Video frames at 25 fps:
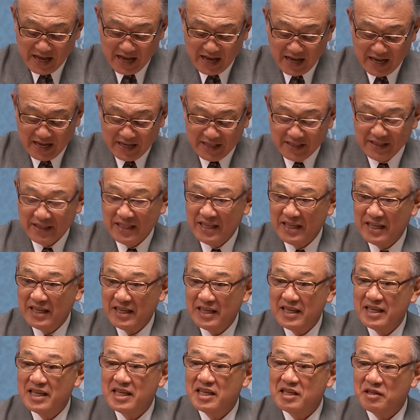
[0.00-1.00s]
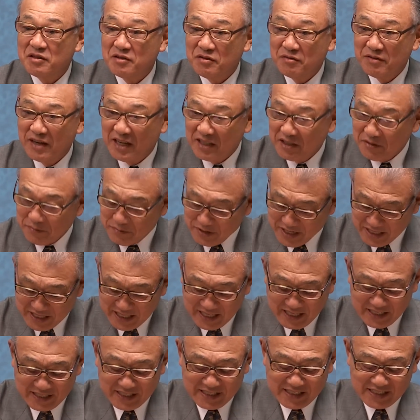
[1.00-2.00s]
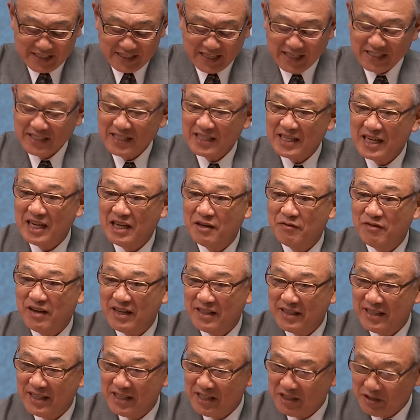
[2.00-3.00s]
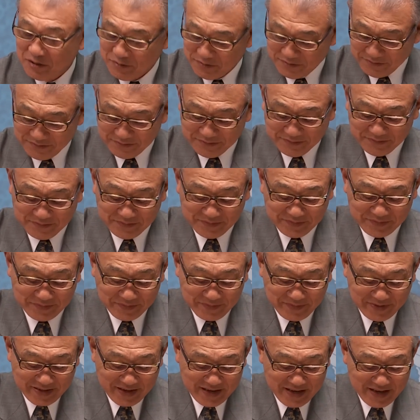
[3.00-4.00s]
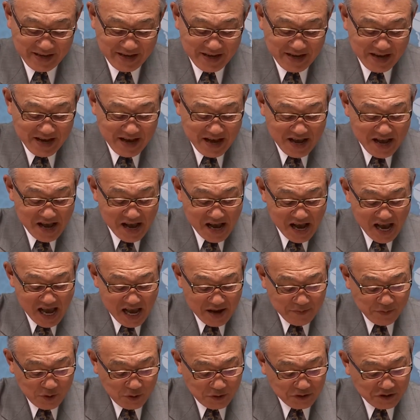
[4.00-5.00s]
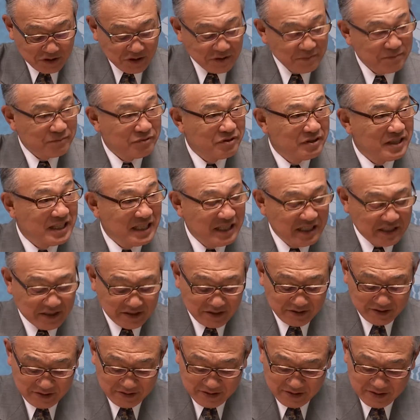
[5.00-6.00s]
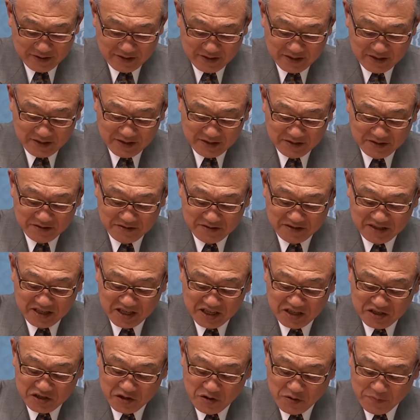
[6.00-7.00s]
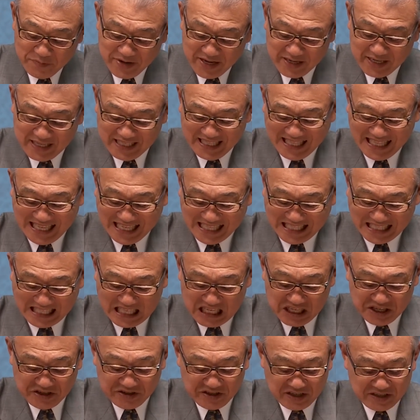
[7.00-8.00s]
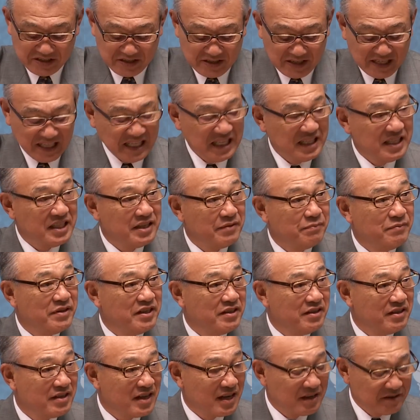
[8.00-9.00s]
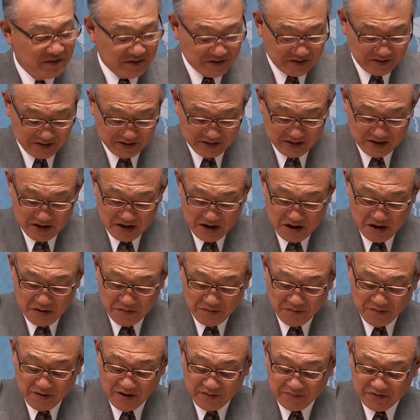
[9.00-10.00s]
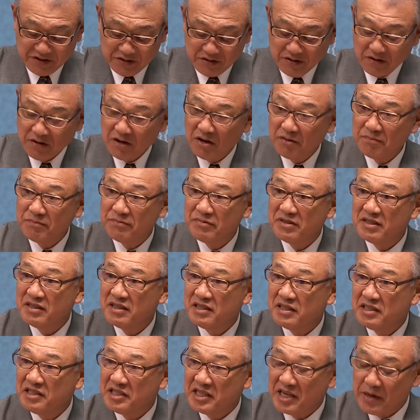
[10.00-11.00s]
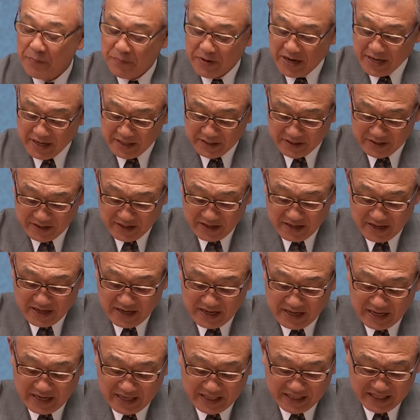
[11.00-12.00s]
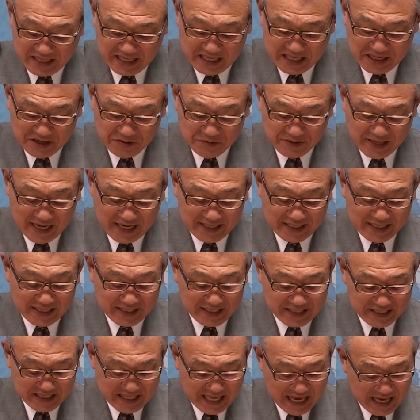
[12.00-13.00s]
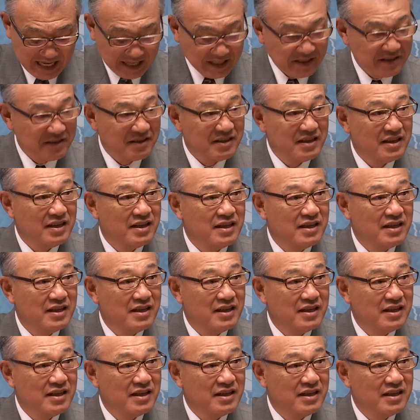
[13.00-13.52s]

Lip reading: and the Great Britain Sasakawa Foundation. I am also pleased to see so many distinguished individuals from Europe, Japan, and the United States